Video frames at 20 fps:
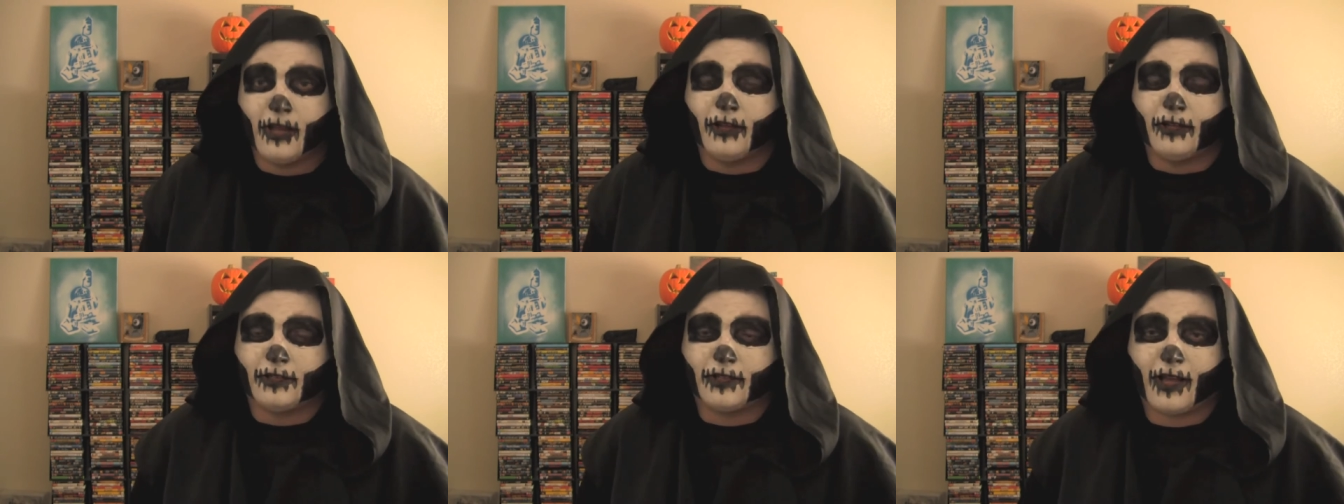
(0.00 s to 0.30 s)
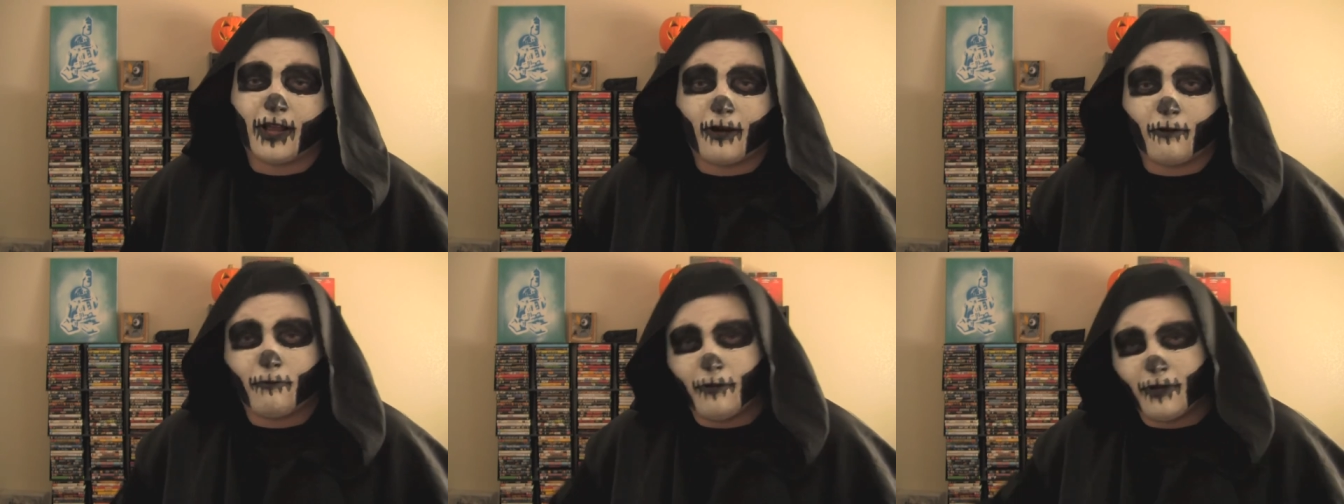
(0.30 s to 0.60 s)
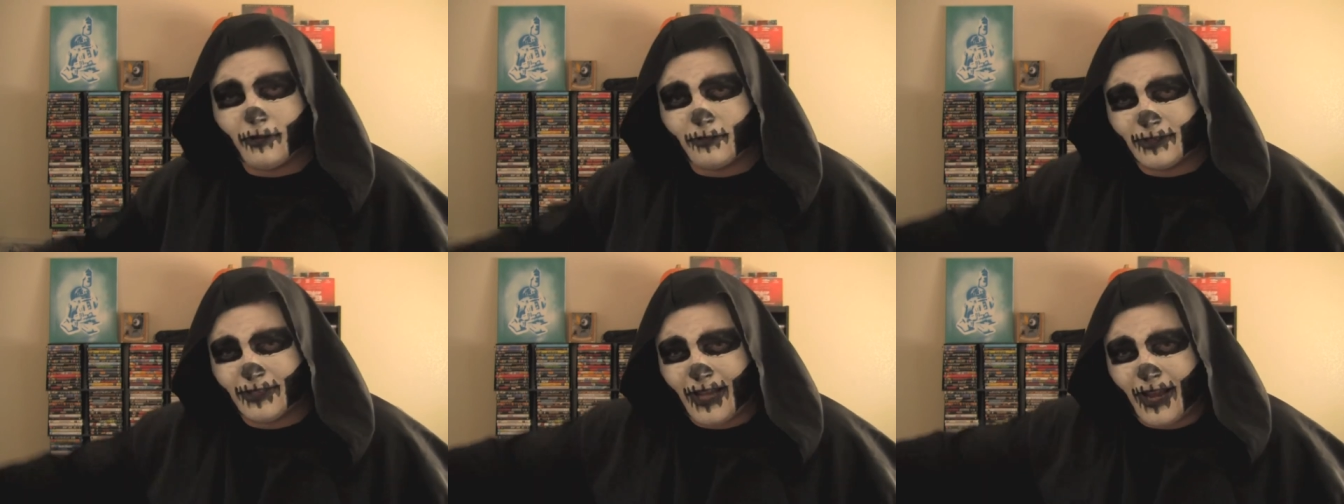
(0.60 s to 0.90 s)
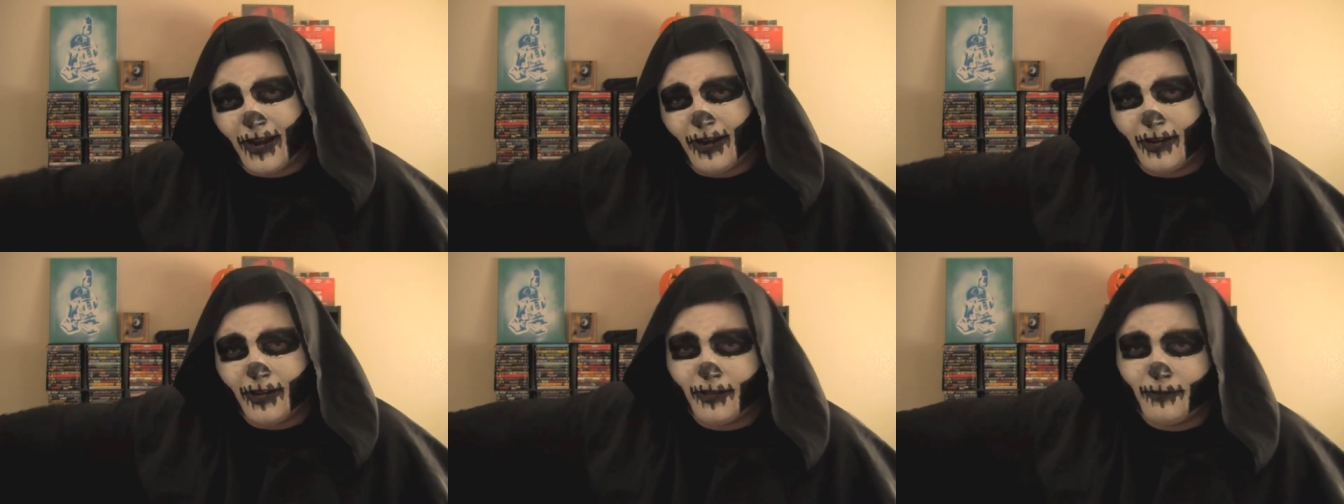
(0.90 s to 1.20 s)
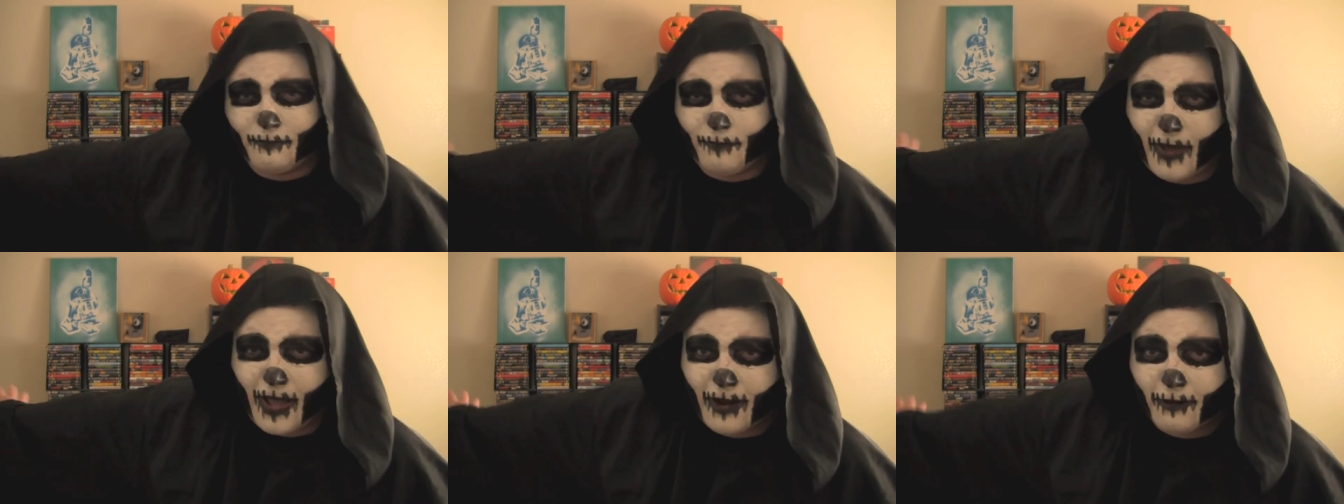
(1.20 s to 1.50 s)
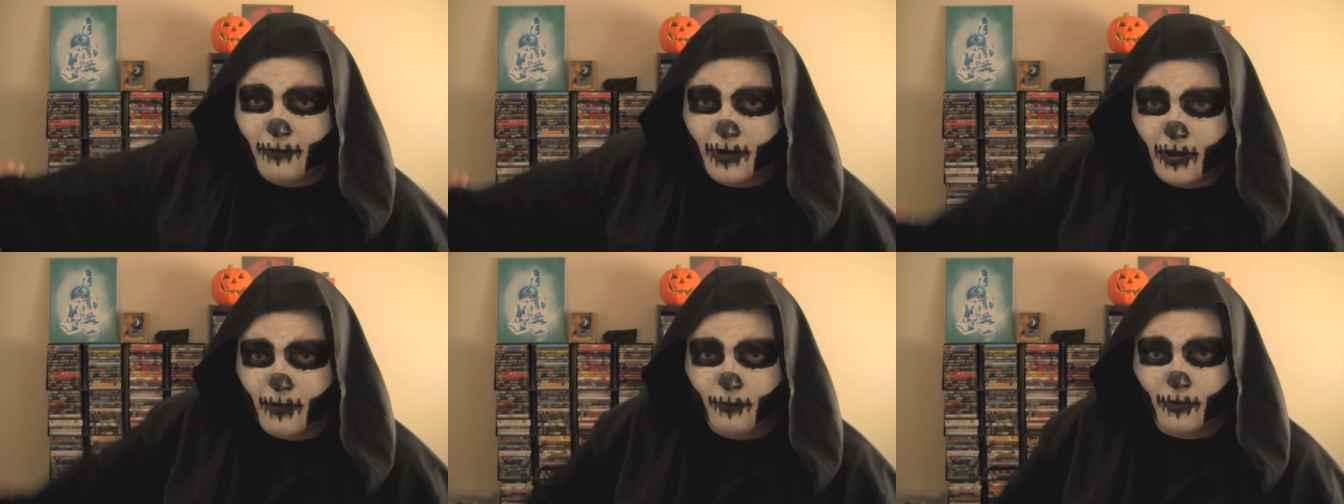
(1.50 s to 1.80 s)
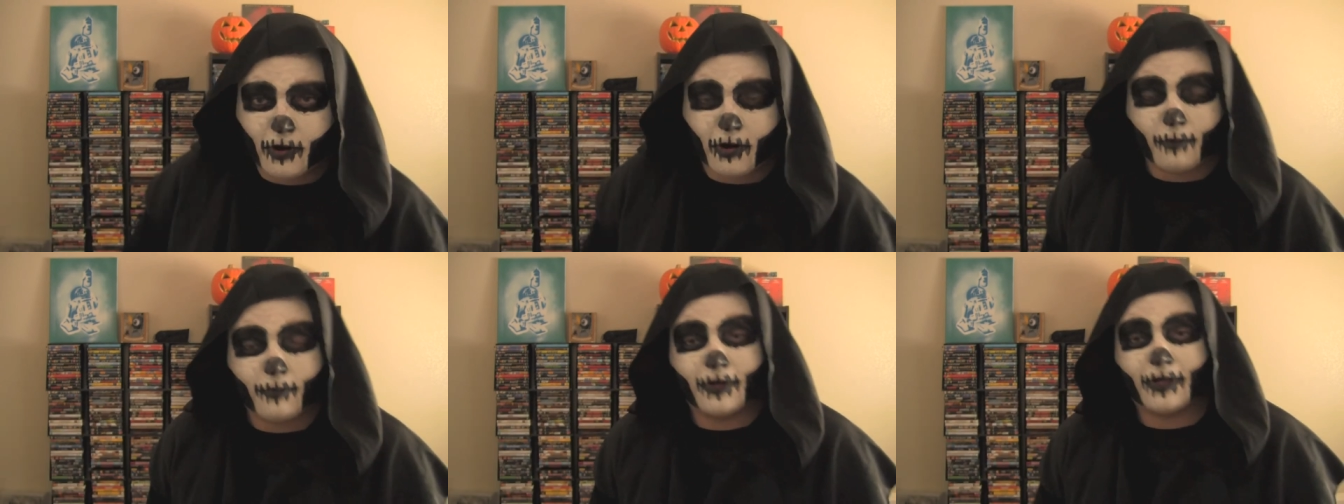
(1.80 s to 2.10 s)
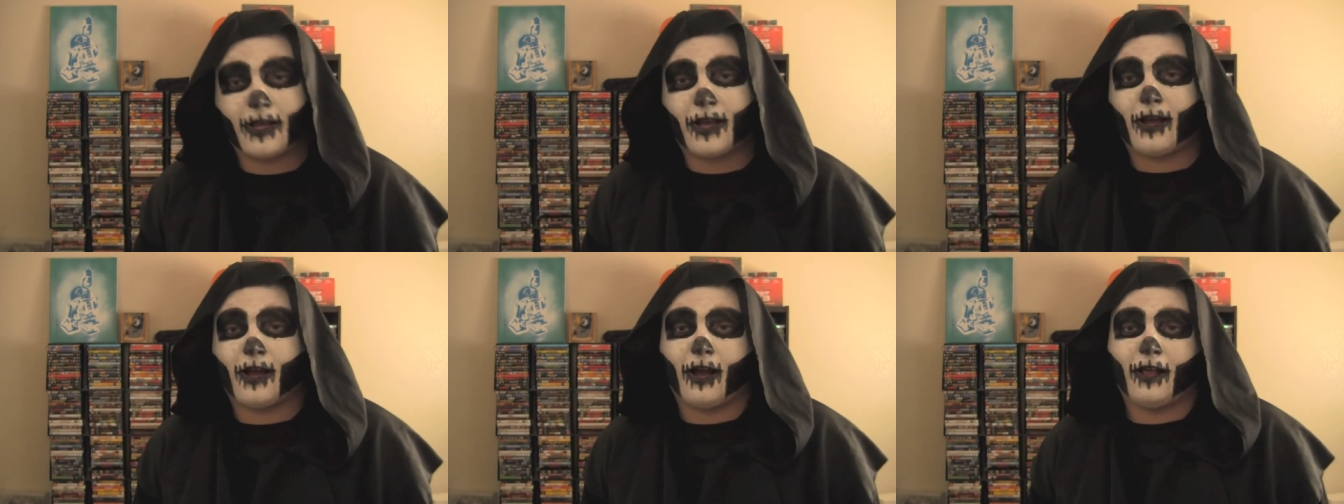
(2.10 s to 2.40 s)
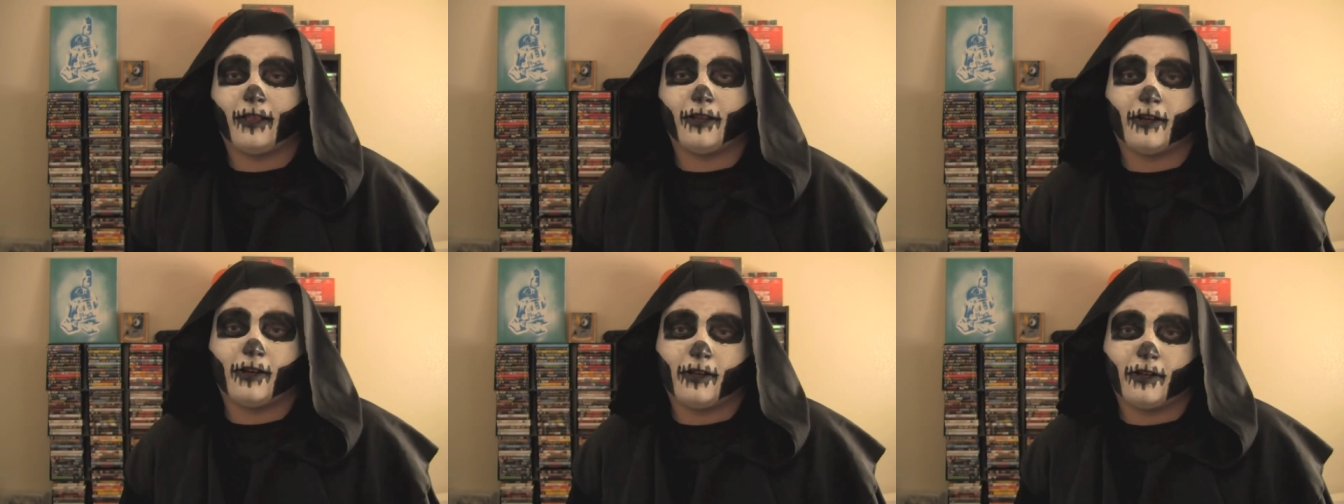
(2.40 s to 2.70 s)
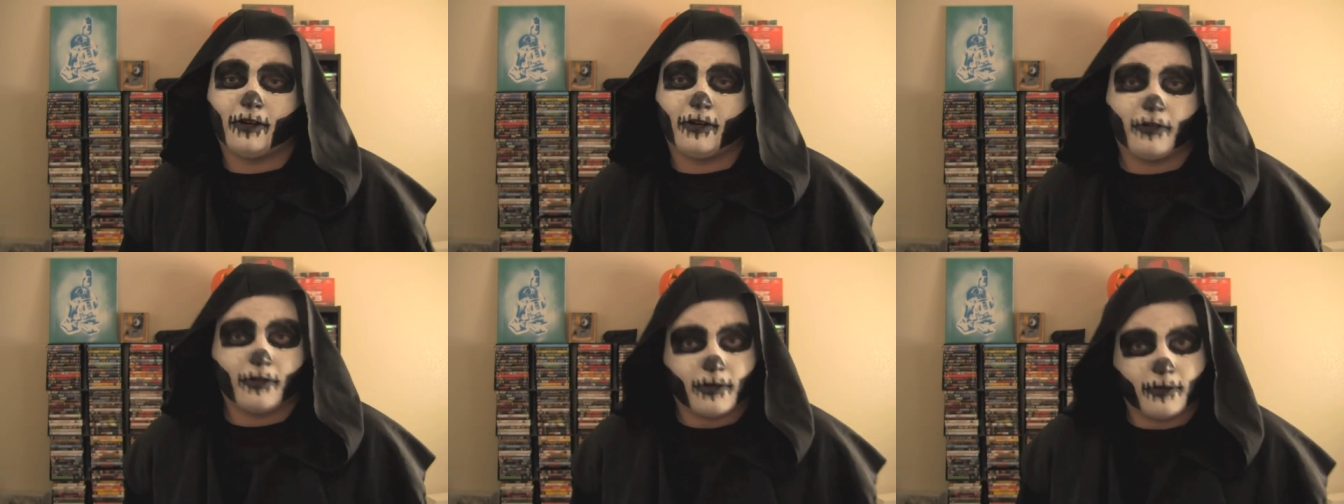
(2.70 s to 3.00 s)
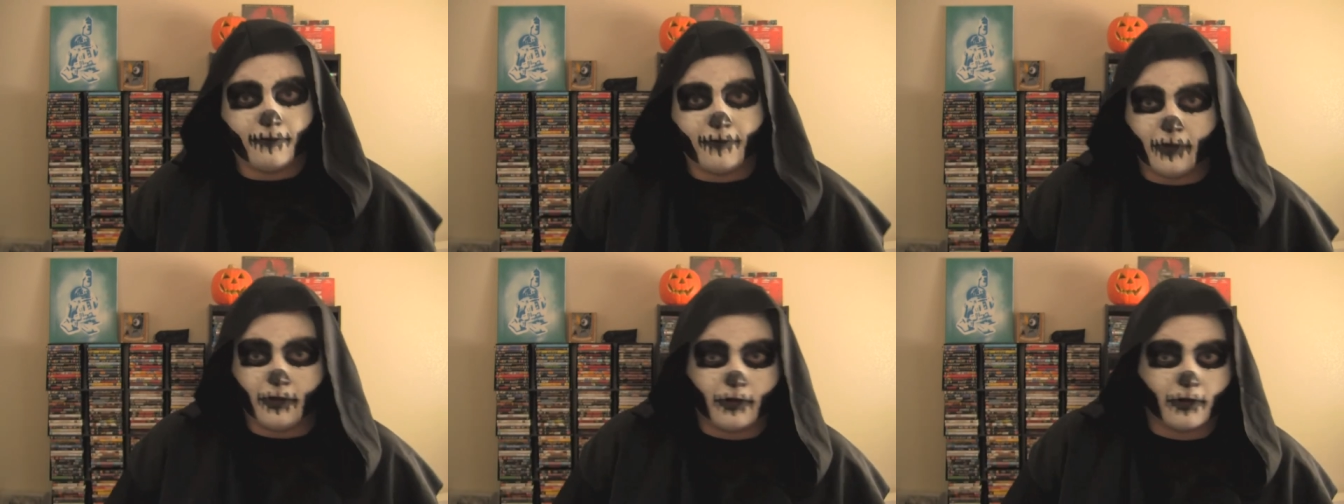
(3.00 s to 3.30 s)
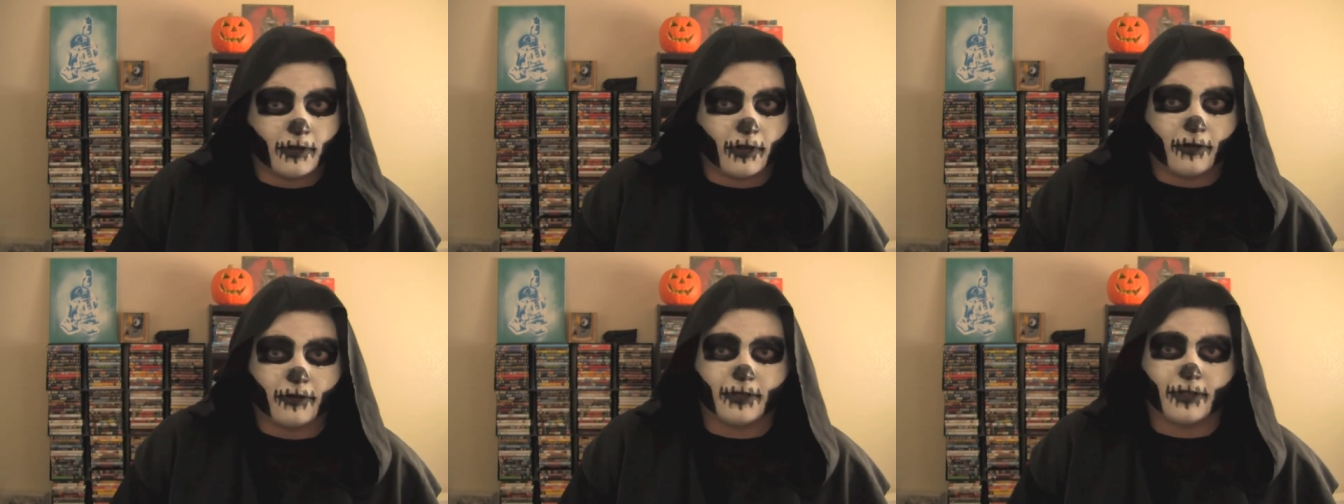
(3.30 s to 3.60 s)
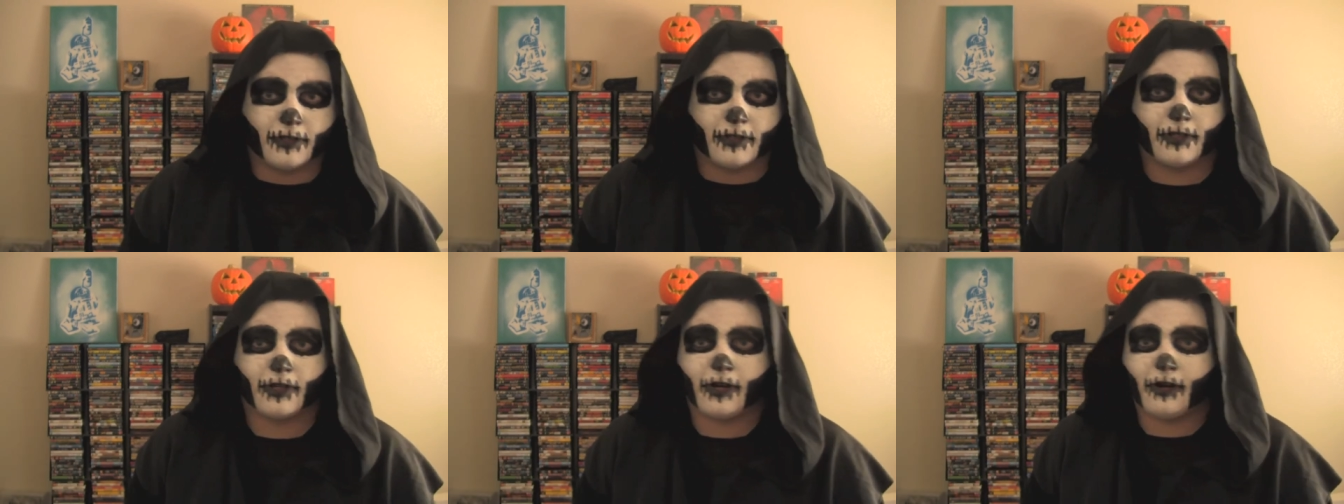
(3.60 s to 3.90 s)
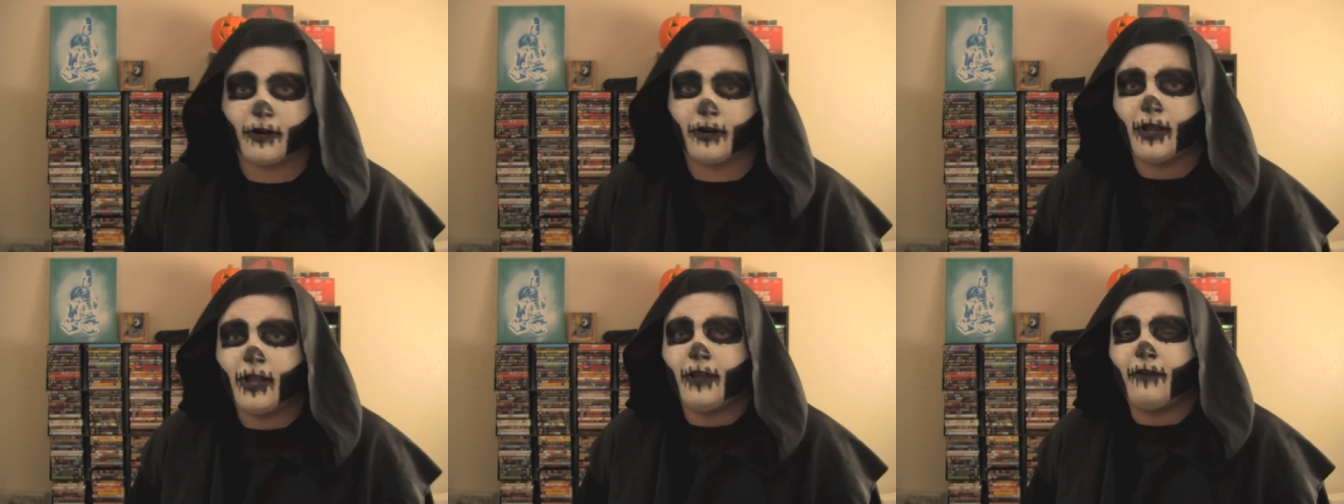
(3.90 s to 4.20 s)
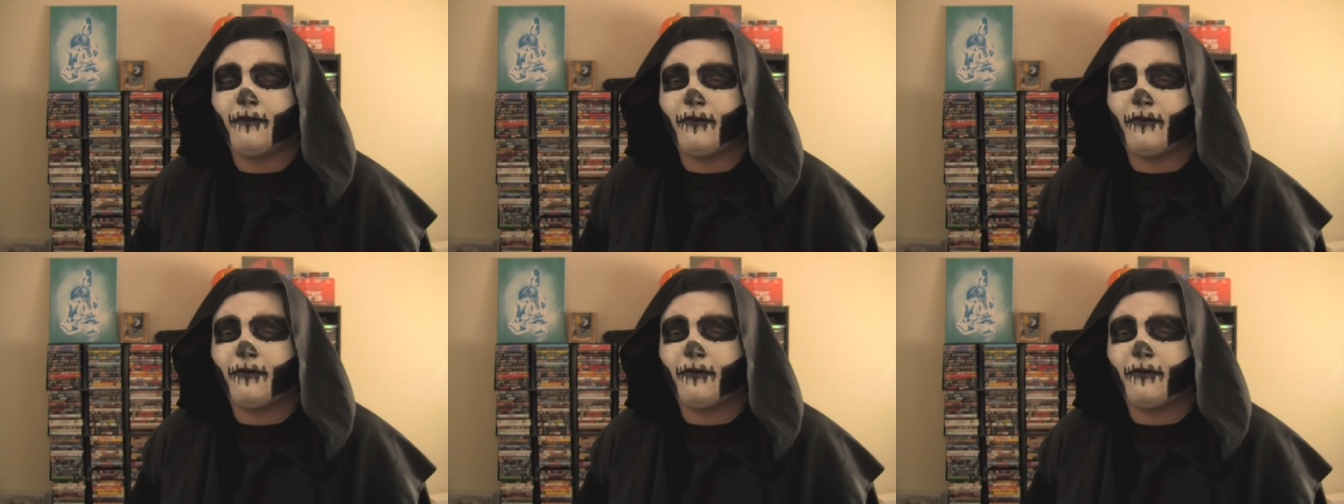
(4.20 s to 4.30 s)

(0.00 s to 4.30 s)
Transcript: She got a real tiny background part, but it got Holly Hunter. You can you look closely, see her.